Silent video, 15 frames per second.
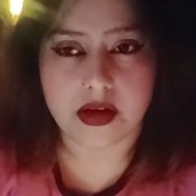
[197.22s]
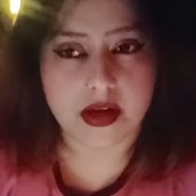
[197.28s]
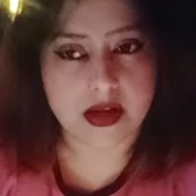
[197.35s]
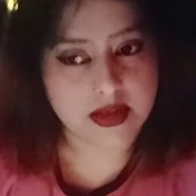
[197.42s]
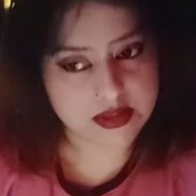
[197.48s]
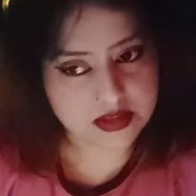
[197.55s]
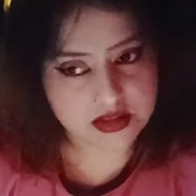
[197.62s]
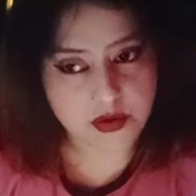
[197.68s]

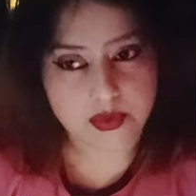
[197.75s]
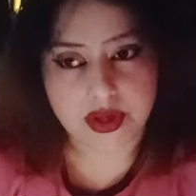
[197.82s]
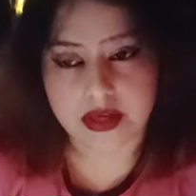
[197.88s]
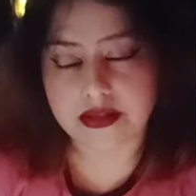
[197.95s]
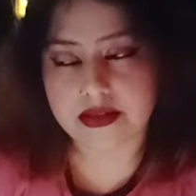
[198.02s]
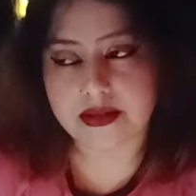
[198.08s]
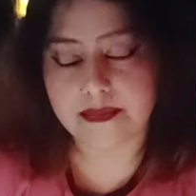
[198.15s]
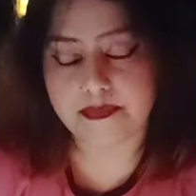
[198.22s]
So
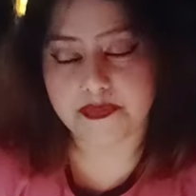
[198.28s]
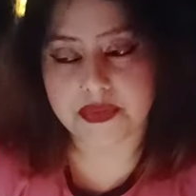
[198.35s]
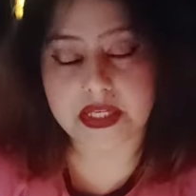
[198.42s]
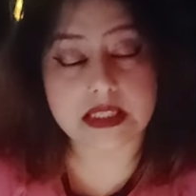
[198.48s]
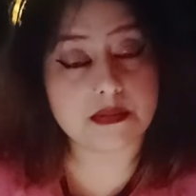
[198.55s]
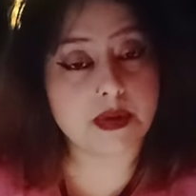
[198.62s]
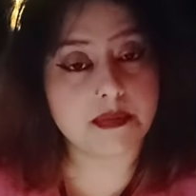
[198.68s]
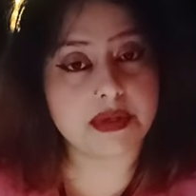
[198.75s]
yes,
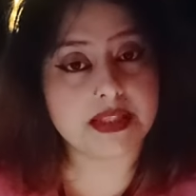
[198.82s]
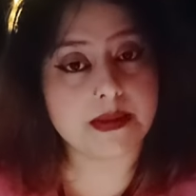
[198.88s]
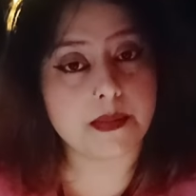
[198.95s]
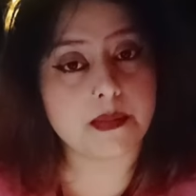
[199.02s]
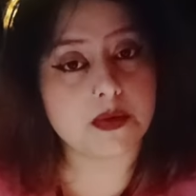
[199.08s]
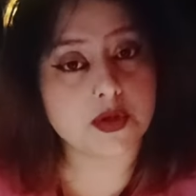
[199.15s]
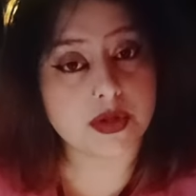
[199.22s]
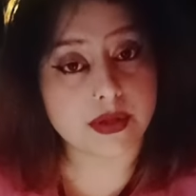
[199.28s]
there's maybe some
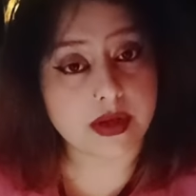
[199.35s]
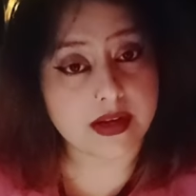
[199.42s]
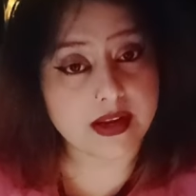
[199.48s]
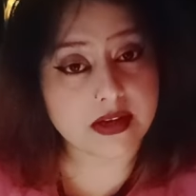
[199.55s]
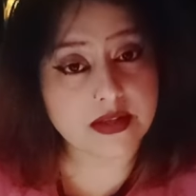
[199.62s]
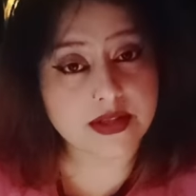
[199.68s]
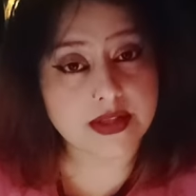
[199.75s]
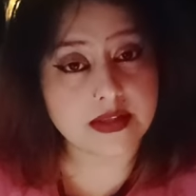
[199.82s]
emotional
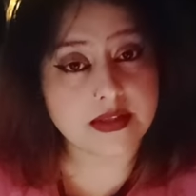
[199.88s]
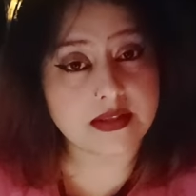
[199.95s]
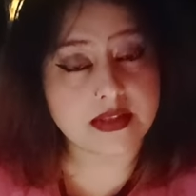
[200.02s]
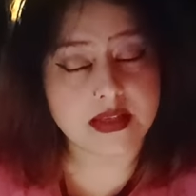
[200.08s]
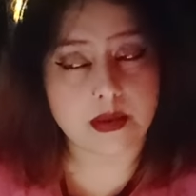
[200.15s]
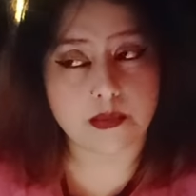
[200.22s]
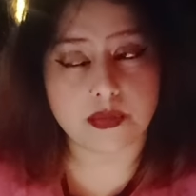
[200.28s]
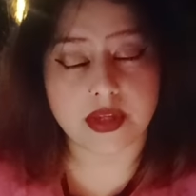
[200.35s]
connection,
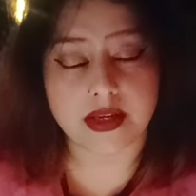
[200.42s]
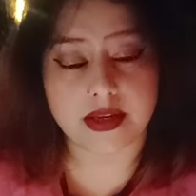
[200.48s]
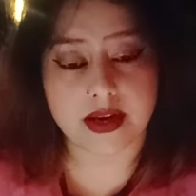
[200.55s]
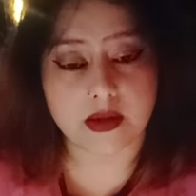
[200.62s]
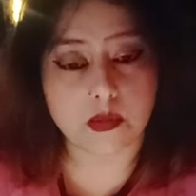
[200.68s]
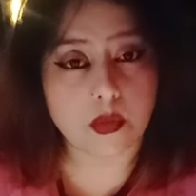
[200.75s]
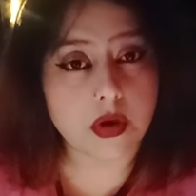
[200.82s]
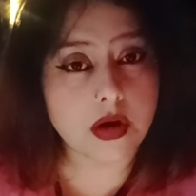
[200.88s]
something
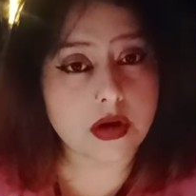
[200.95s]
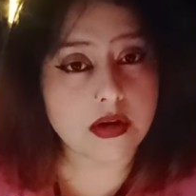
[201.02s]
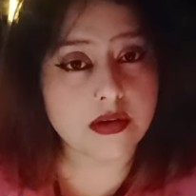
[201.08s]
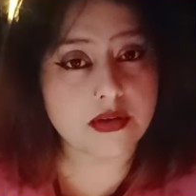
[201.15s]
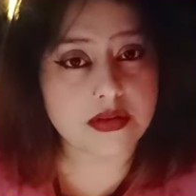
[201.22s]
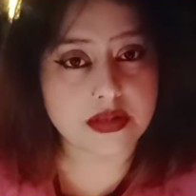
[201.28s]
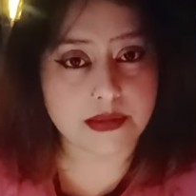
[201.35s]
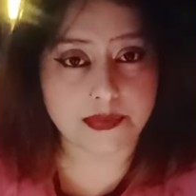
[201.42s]
at work
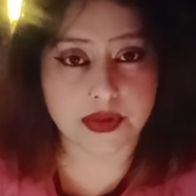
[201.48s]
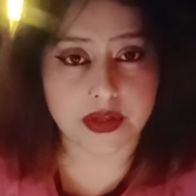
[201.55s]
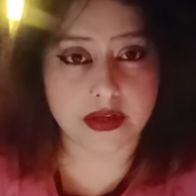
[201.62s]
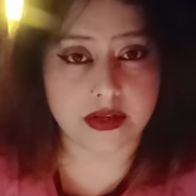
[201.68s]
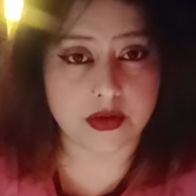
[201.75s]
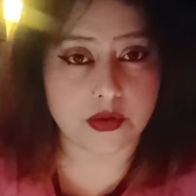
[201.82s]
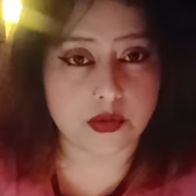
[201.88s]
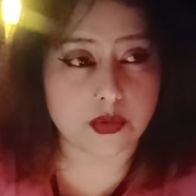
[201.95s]
or something at
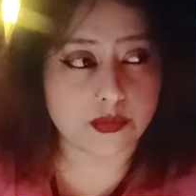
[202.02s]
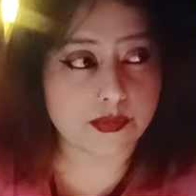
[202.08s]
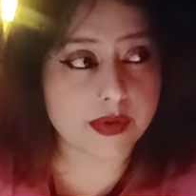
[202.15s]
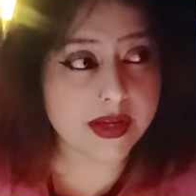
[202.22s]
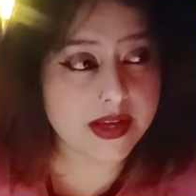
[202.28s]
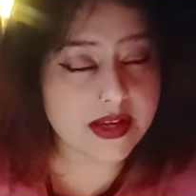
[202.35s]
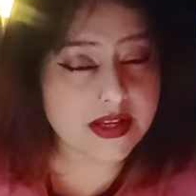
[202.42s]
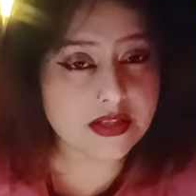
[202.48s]
your own
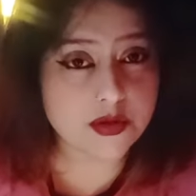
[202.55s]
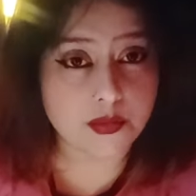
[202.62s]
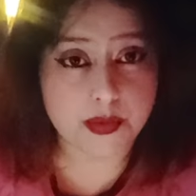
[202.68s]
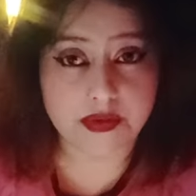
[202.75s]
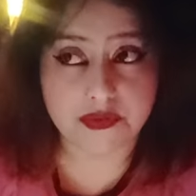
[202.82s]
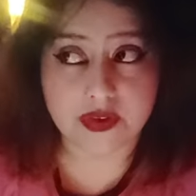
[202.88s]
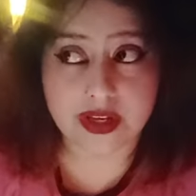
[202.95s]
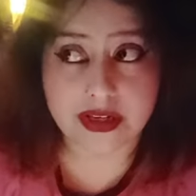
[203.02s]
place. You may
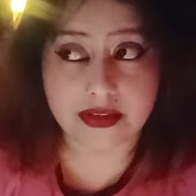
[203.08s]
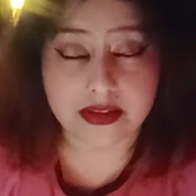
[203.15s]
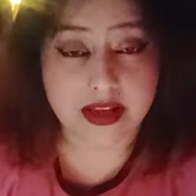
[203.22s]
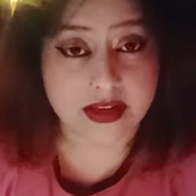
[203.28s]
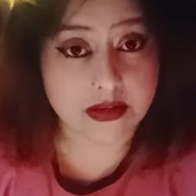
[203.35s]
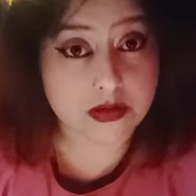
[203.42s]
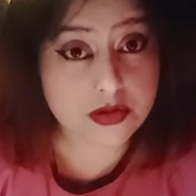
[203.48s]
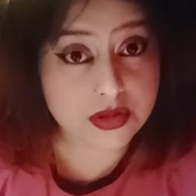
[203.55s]
feel in the
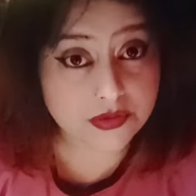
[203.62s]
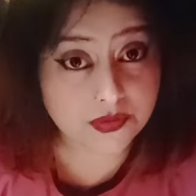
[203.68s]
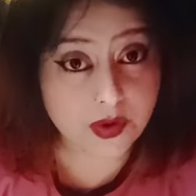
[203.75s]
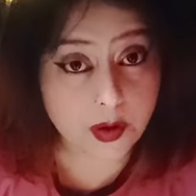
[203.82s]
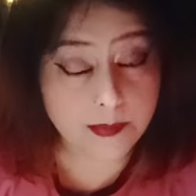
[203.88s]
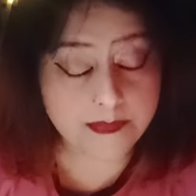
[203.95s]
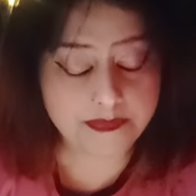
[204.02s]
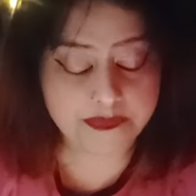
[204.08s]
energy
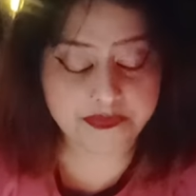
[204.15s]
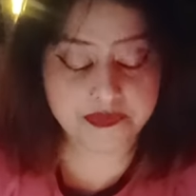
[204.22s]
form.